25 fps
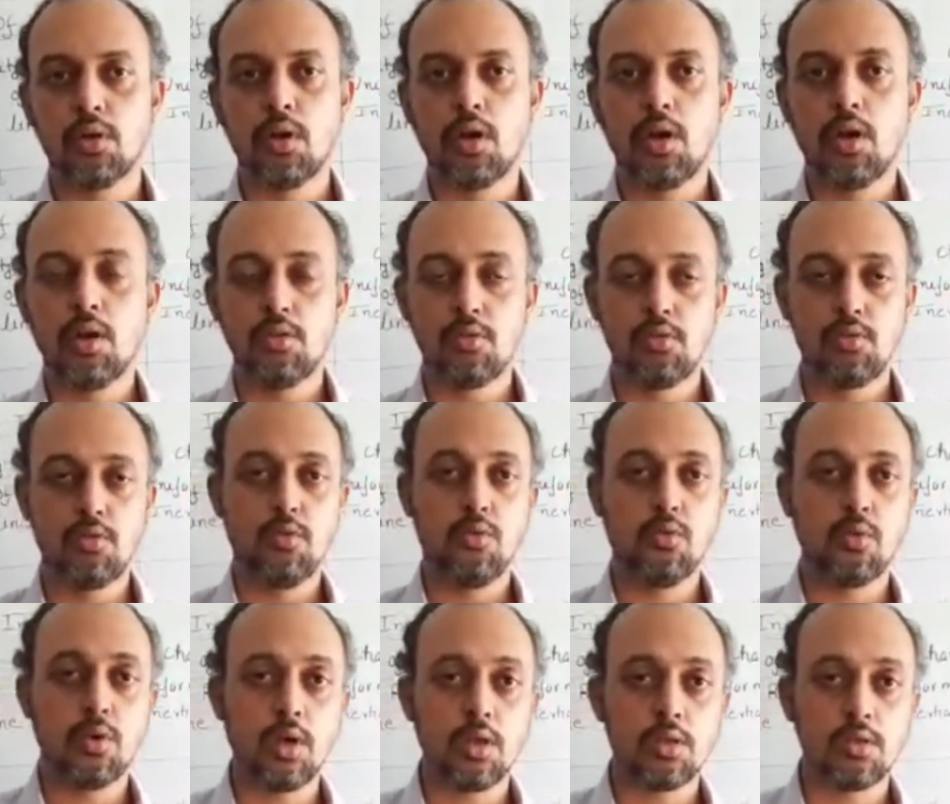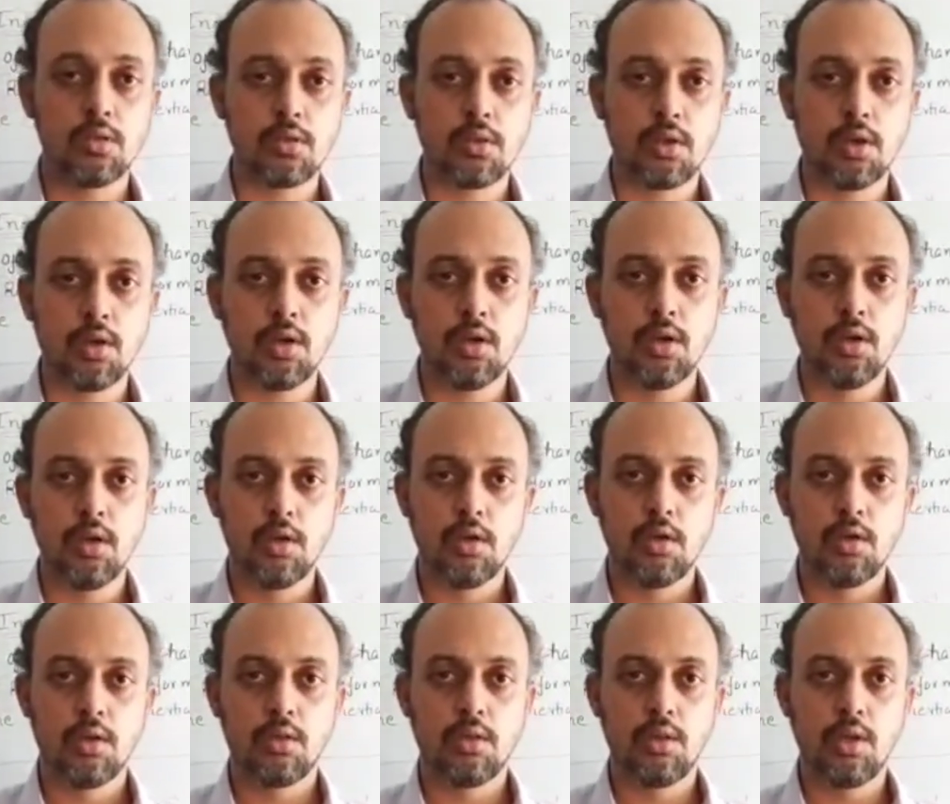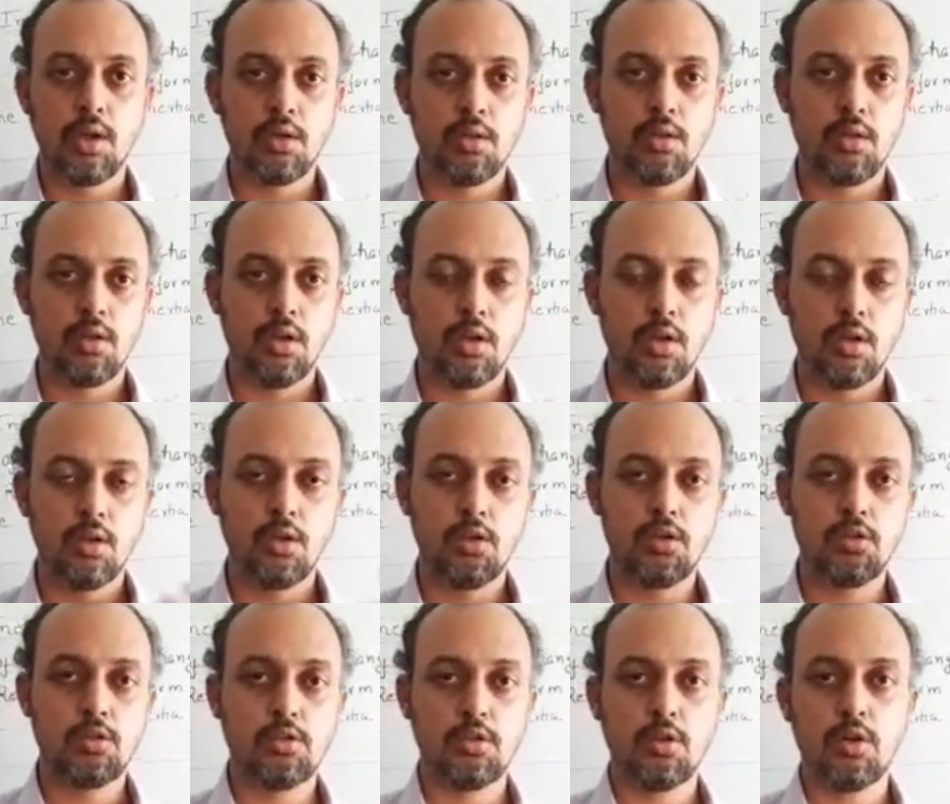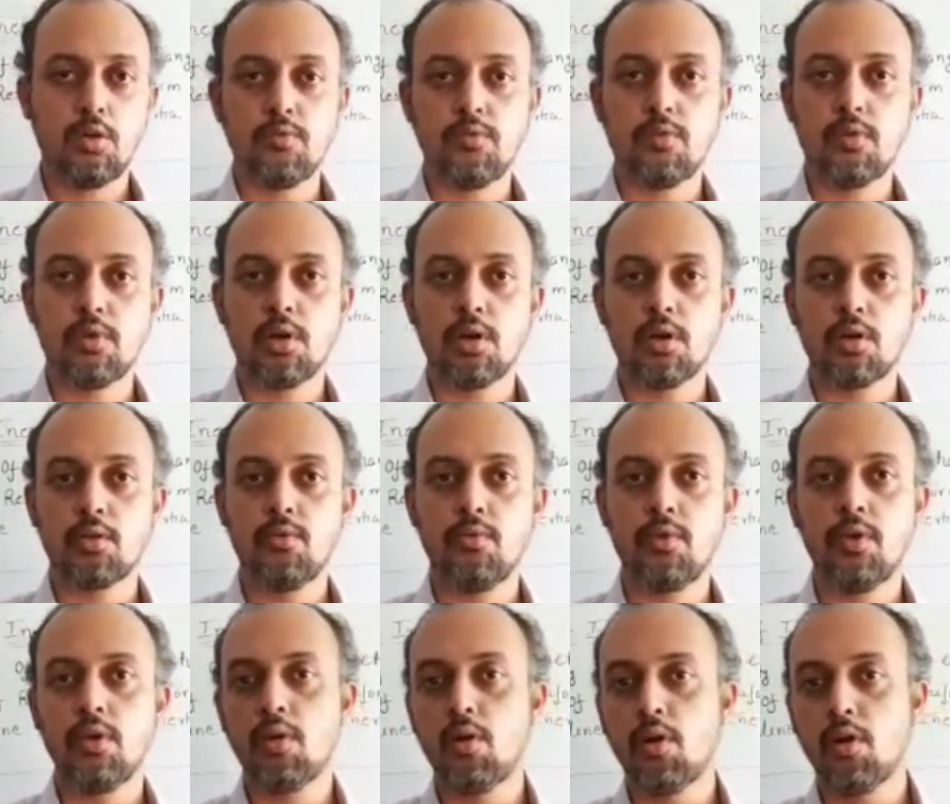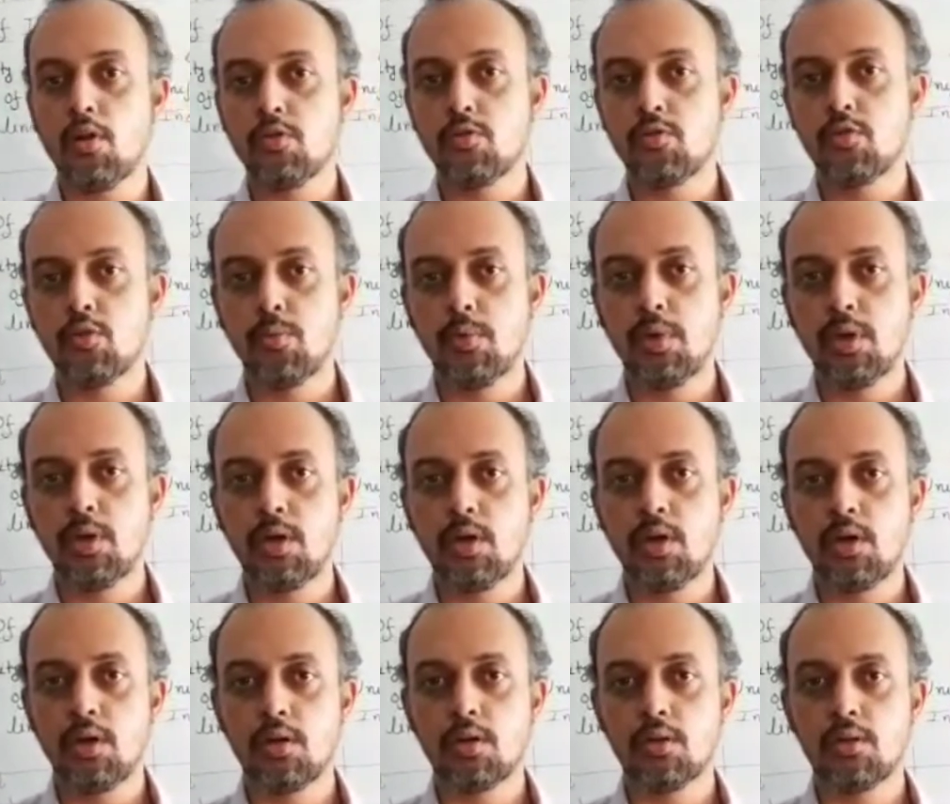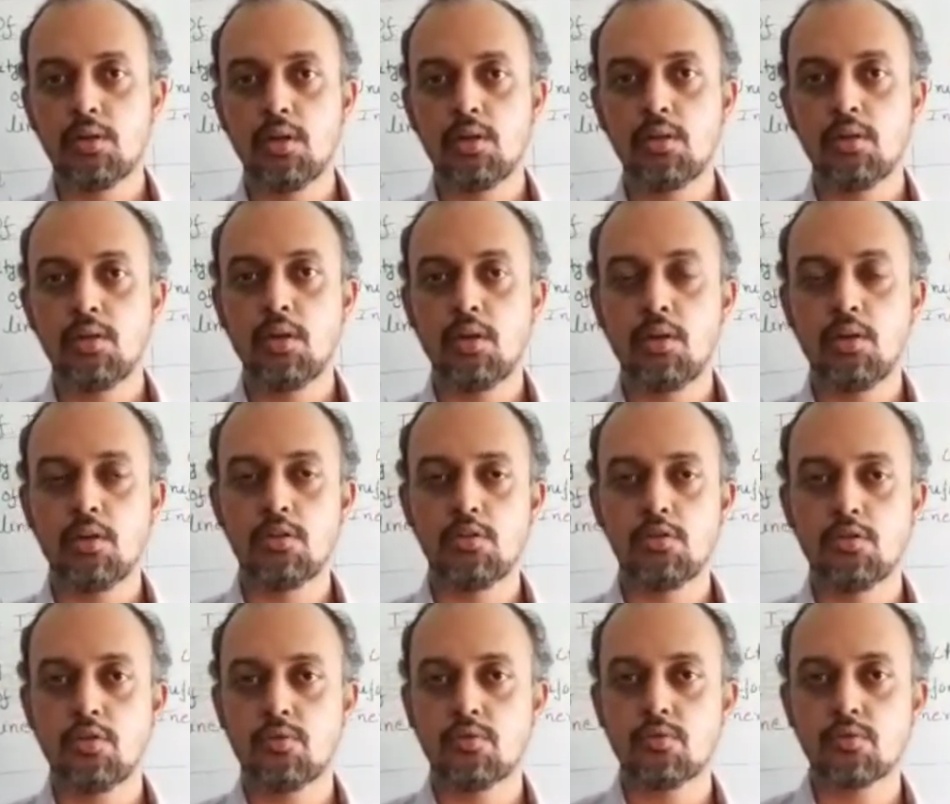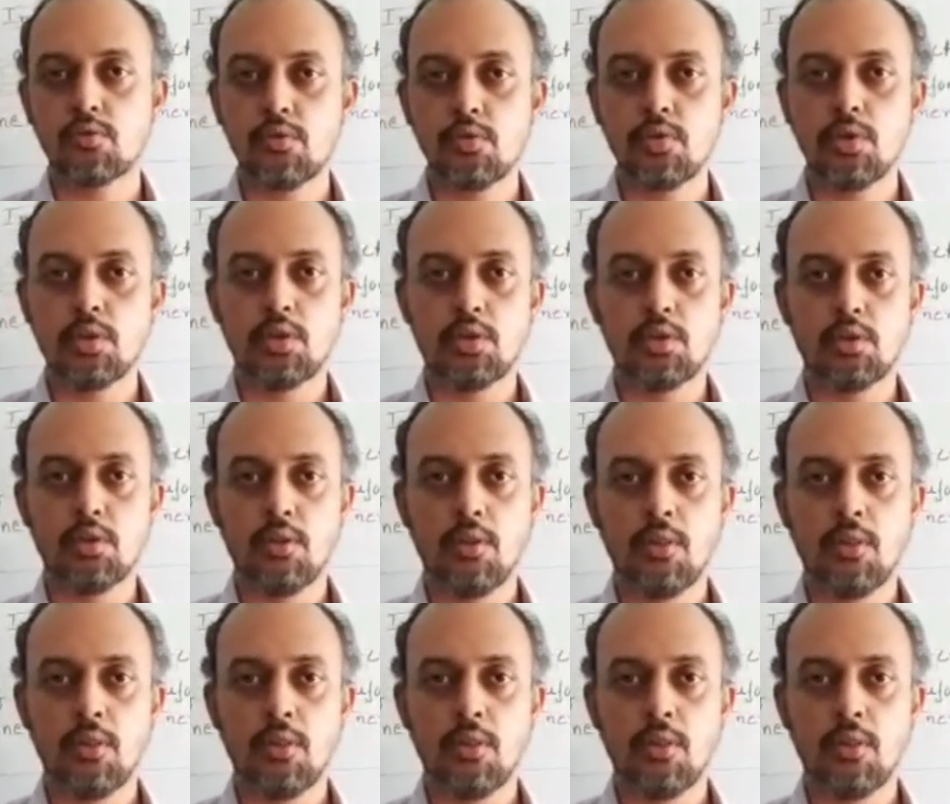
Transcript: Hence, you can say that the inertia of truck will also be greater than the inertia of scooter.